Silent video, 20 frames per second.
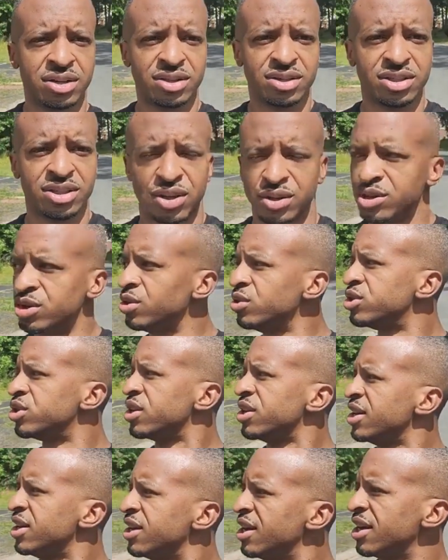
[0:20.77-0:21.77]
So
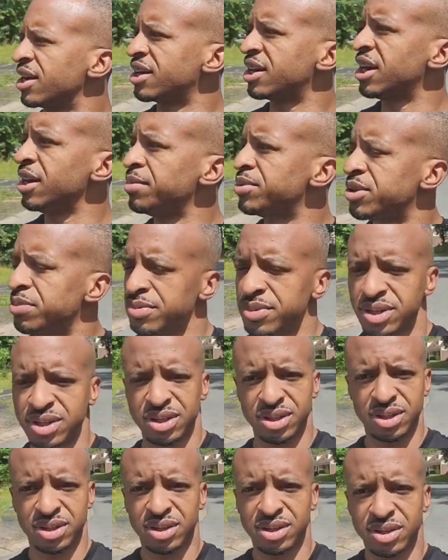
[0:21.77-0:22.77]
usually it keeps
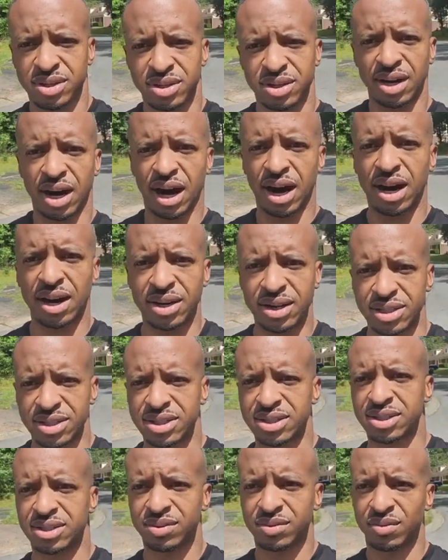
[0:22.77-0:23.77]
me
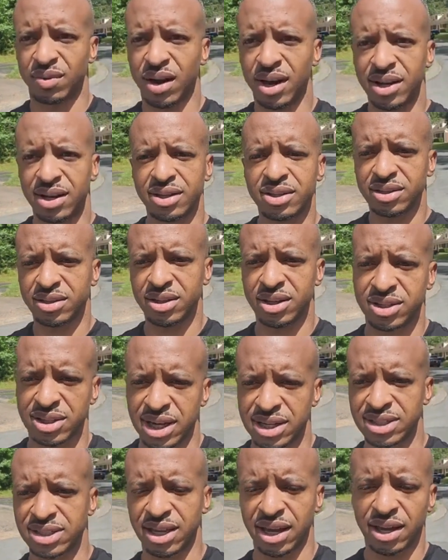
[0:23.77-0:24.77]
honest, right? Because
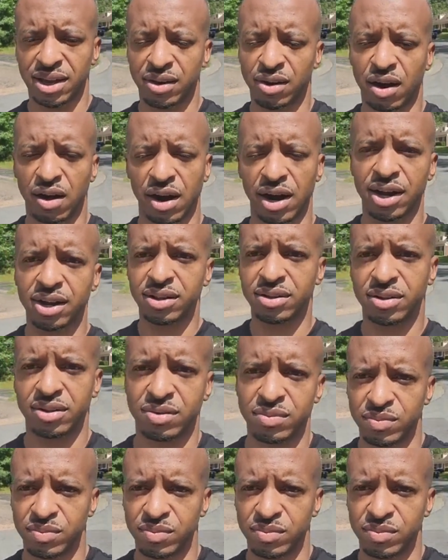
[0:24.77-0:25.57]
I say, all right,